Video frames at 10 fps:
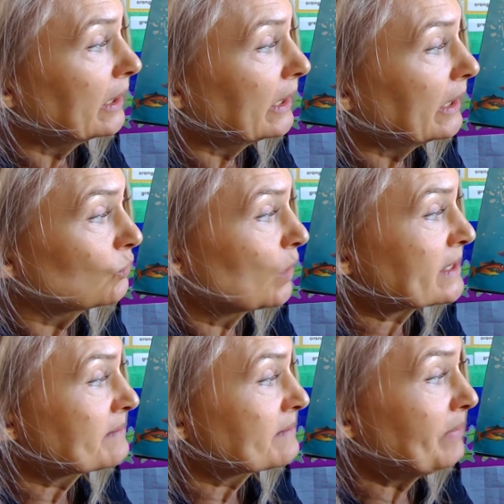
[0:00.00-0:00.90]
It
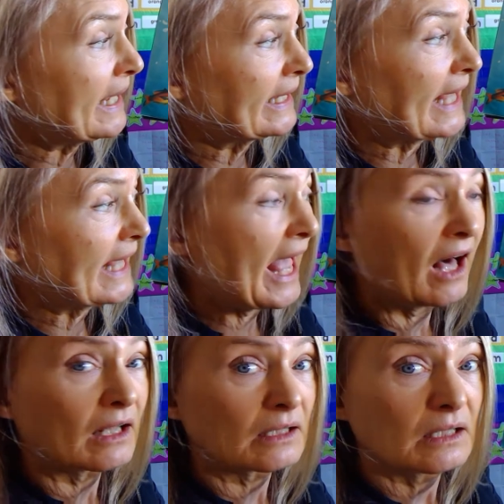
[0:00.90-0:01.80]
was Big
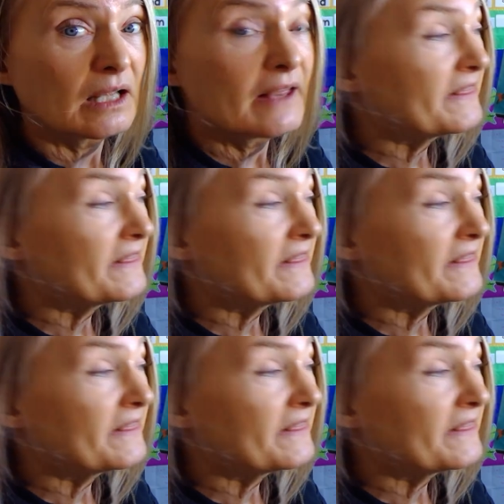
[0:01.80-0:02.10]
Al.